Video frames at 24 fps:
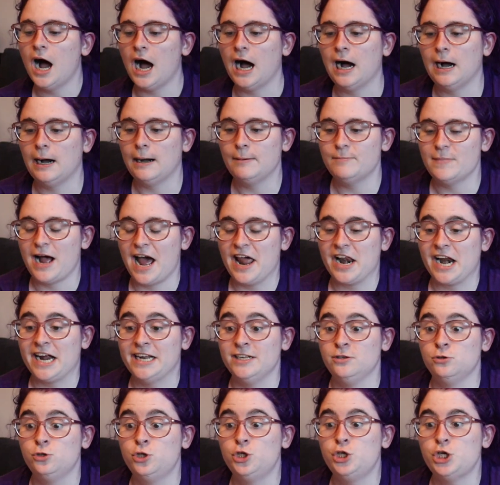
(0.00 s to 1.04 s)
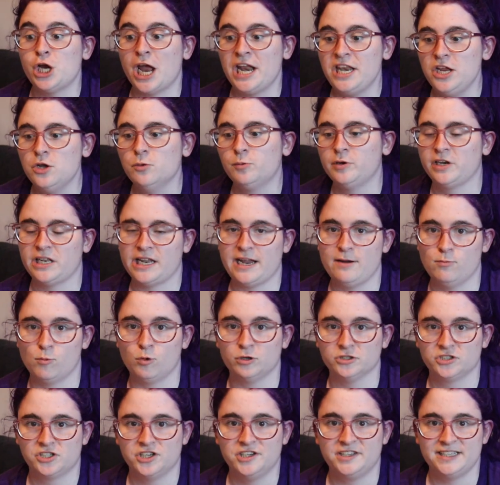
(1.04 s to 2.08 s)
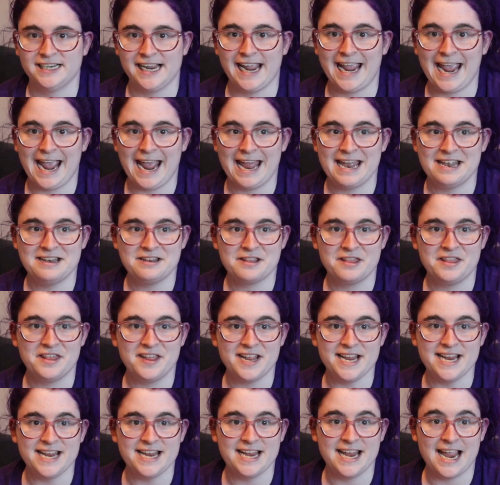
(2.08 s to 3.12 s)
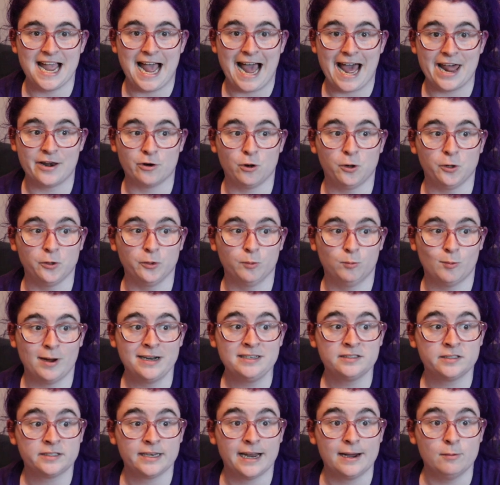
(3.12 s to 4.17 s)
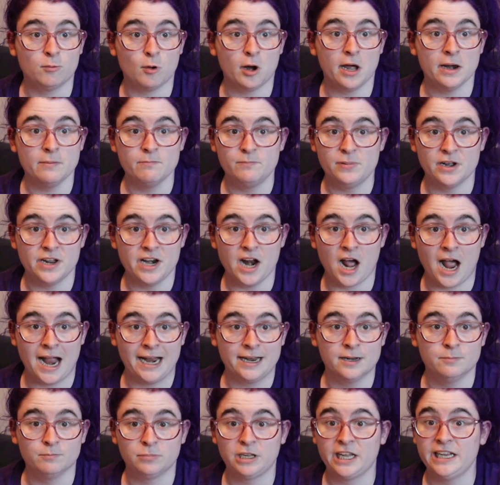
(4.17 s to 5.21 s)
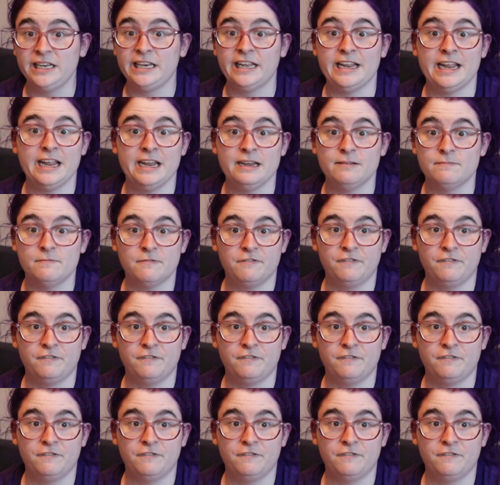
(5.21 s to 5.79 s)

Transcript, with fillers: Um, and I genuinely wanted to get the adult Wednesday one, but I completely